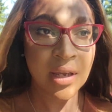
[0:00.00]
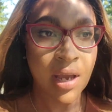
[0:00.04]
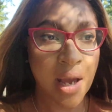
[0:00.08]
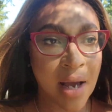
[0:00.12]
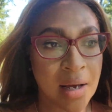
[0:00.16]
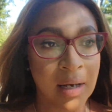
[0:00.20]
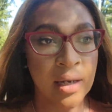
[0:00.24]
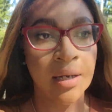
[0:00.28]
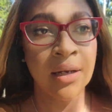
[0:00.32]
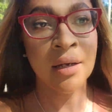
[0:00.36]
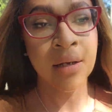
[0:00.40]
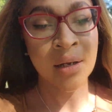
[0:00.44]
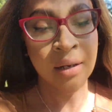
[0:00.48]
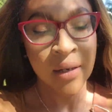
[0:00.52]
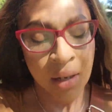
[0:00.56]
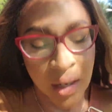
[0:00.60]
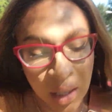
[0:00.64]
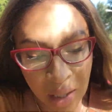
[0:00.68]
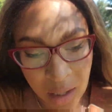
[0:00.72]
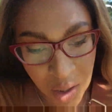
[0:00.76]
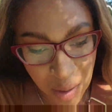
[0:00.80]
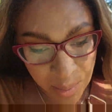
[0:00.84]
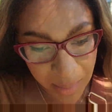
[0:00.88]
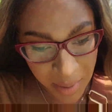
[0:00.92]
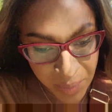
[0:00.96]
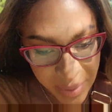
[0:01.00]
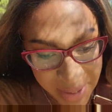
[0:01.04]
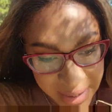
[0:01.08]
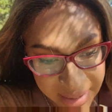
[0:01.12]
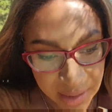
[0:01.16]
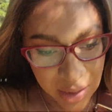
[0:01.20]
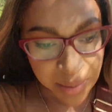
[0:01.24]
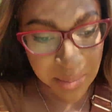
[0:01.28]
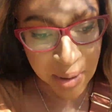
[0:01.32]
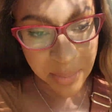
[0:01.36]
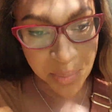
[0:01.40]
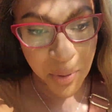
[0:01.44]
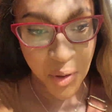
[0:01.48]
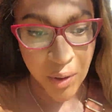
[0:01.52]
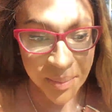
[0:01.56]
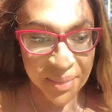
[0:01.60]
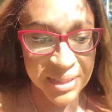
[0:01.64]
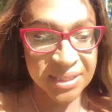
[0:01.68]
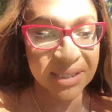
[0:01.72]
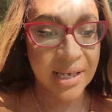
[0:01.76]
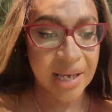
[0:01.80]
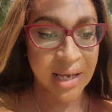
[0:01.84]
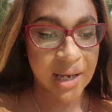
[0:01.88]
yeah, on my way there, my appointment's